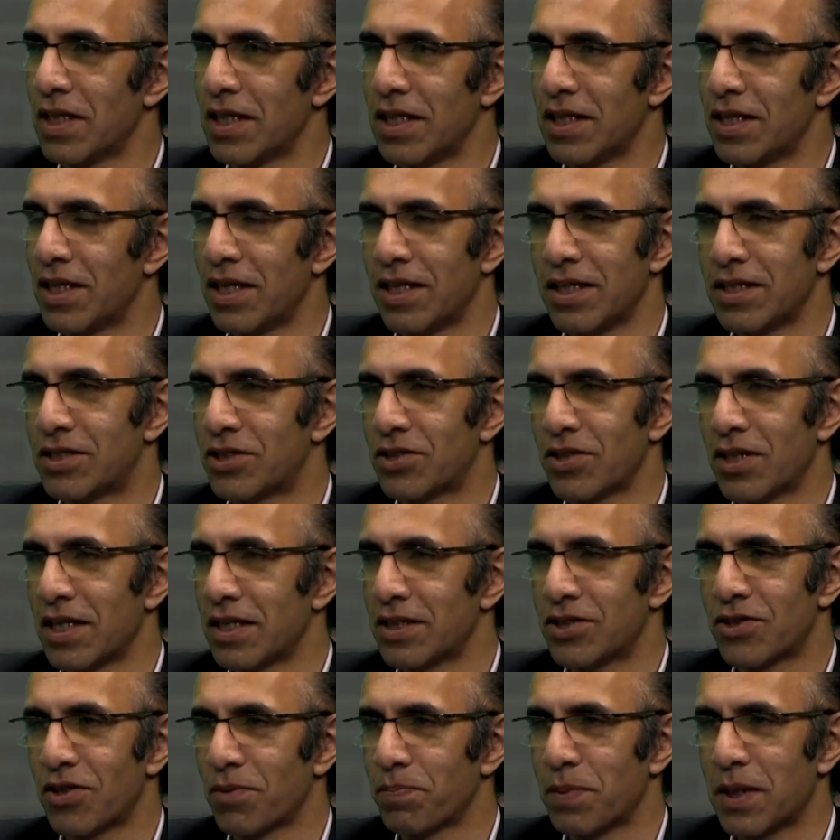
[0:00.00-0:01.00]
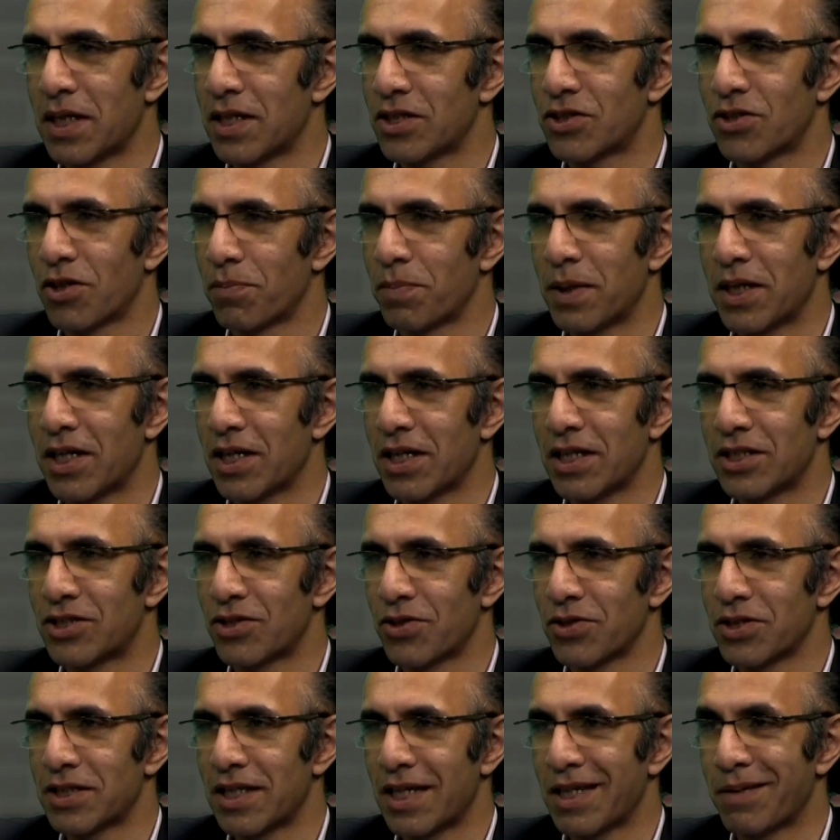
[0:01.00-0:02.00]
It's not
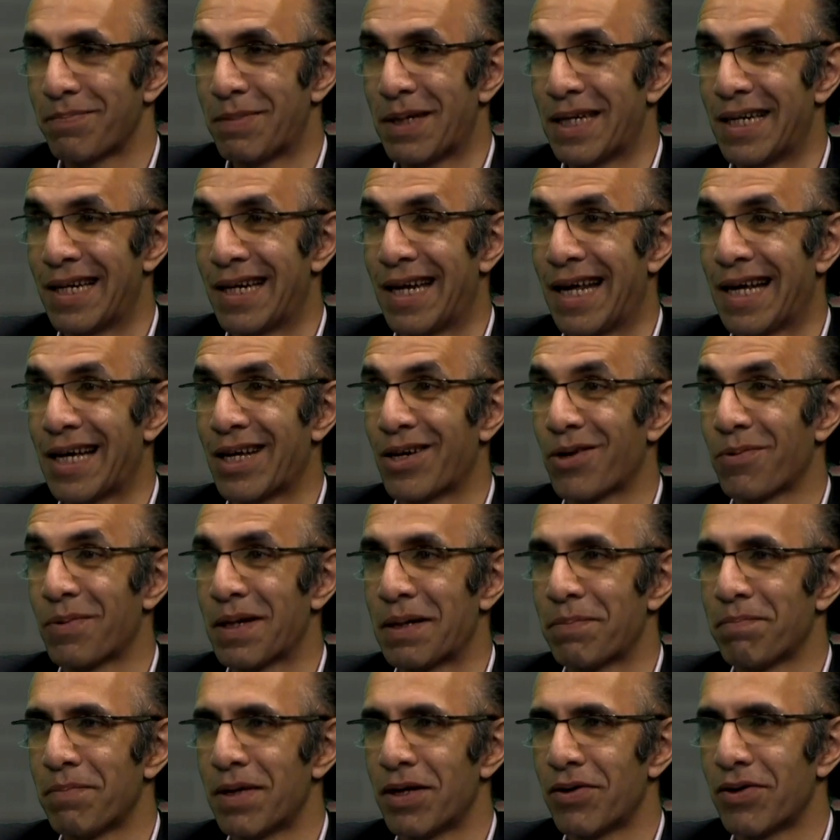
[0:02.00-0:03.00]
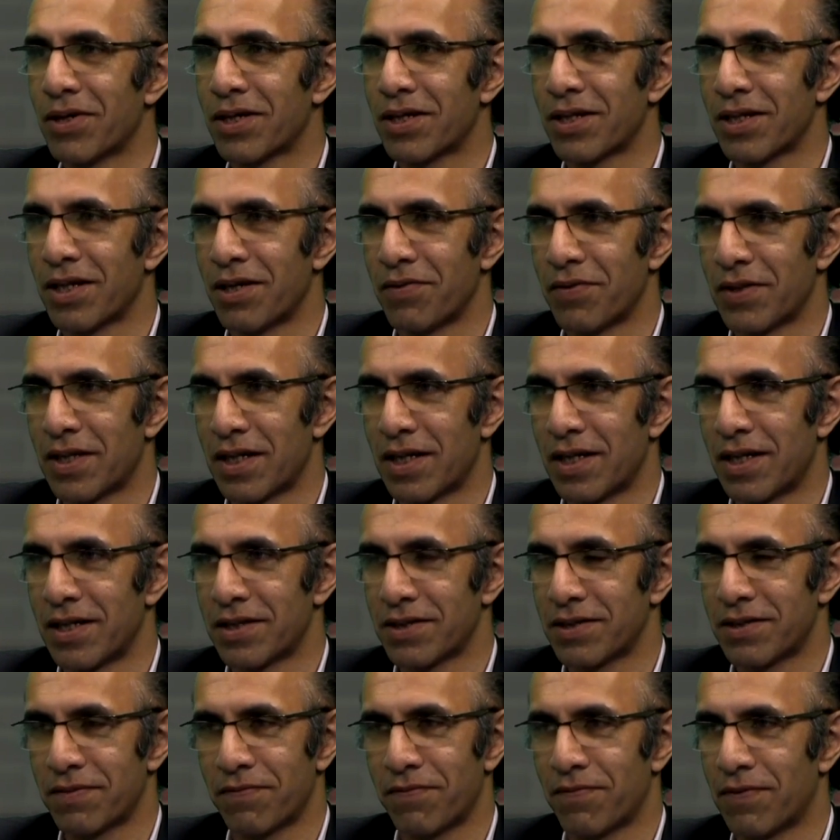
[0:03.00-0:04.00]
exactly been an economic miracle over the
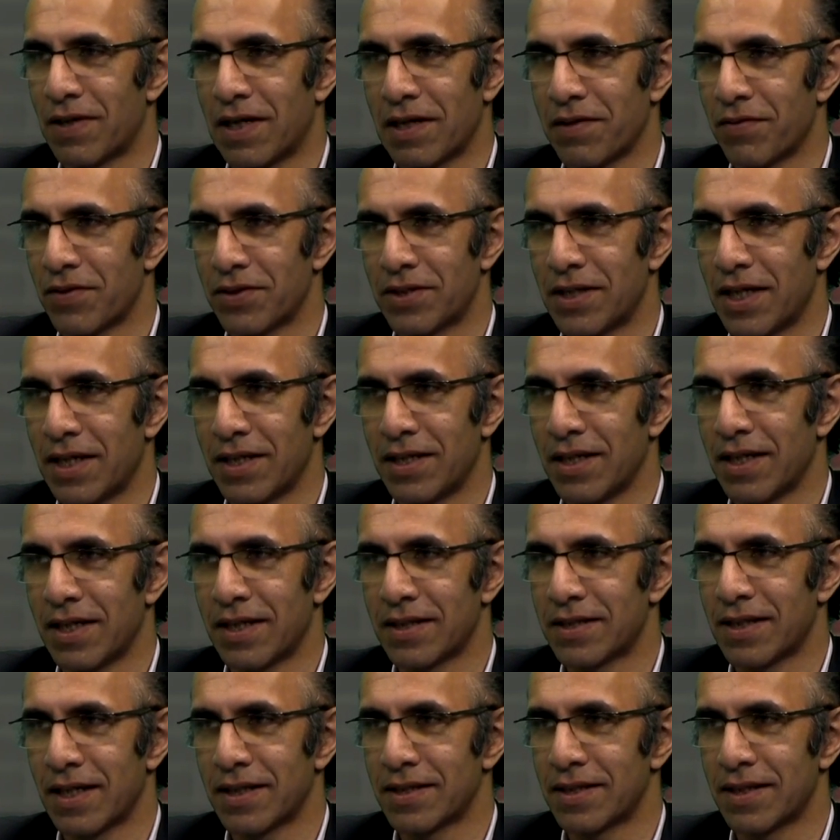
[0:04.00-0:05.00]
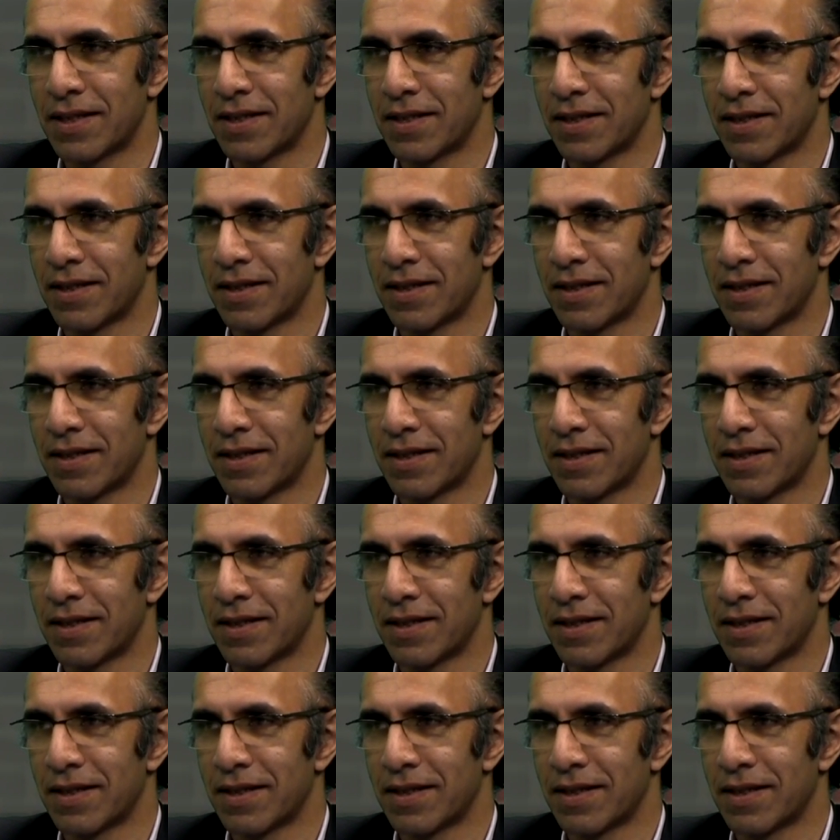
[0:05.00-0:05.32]
last 5 or 10 years, has it?